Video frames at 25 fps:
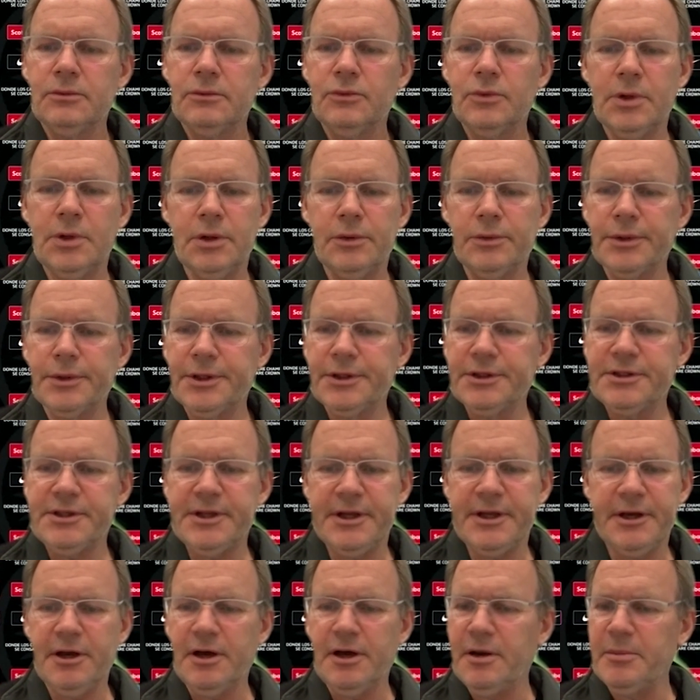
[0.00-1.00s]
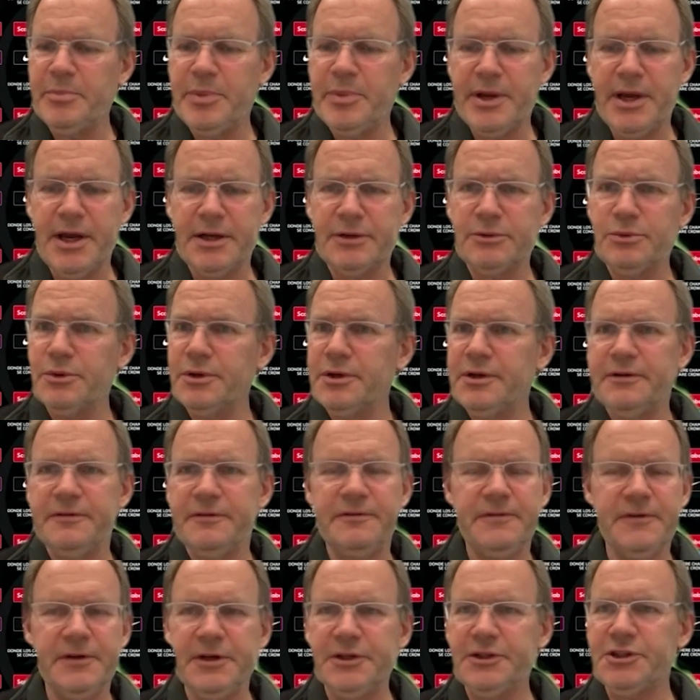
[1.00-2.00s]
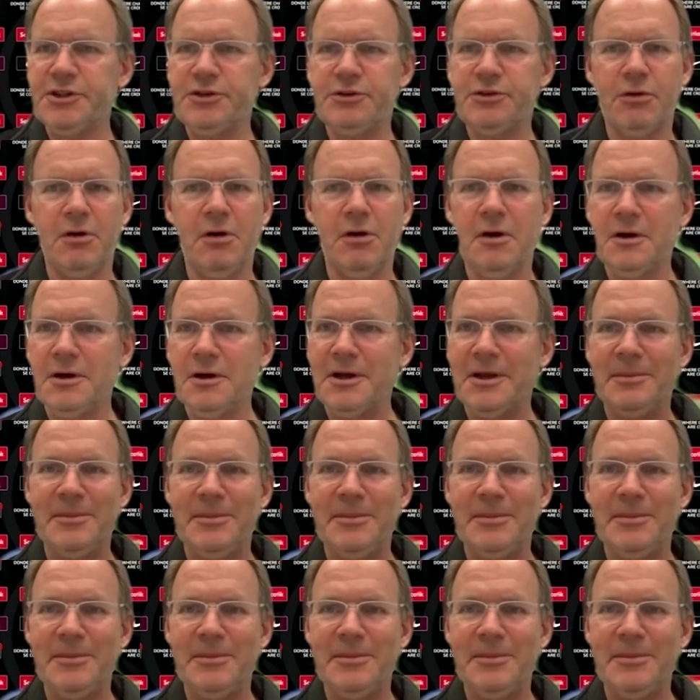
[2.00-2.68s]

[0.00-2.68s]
Well, we're going to stay compact. We're going to finish strong.